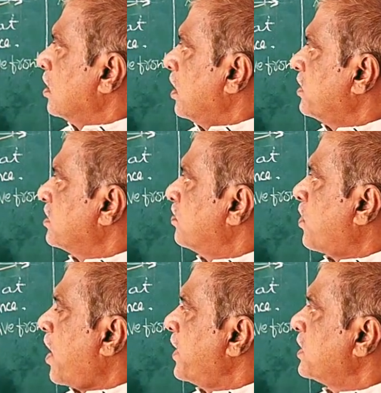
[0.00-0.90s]
It is a
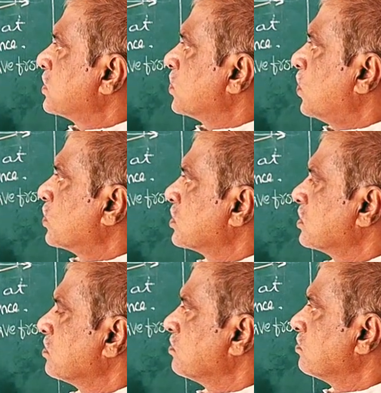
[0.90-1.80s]
point
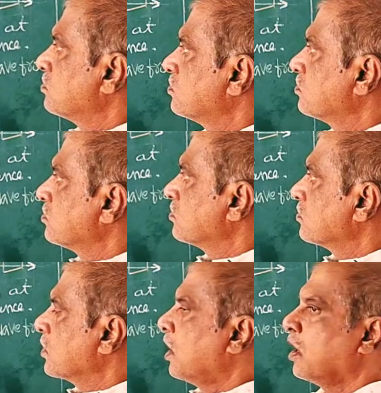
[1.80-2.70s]
source
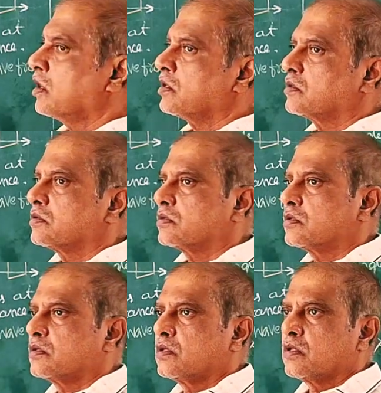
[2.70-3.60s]
or
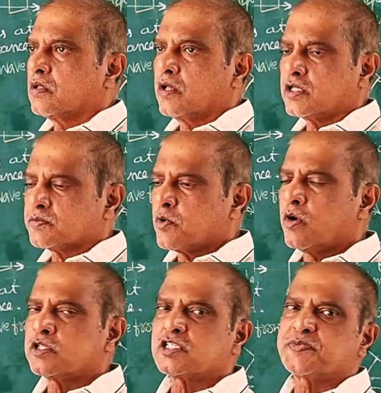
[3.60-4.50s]
a
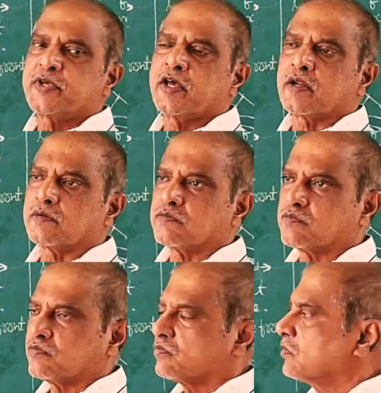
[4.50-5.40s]
small sphere
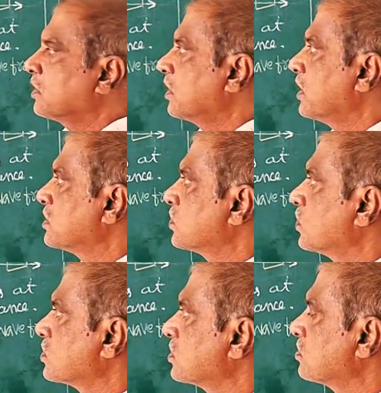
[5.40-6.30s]
light
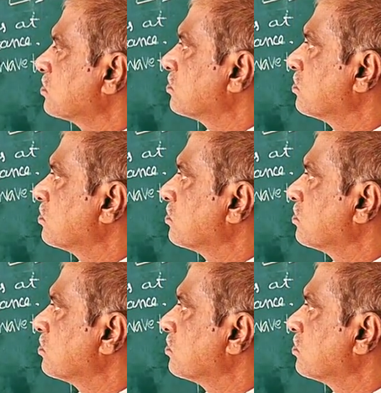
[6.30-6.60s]
source.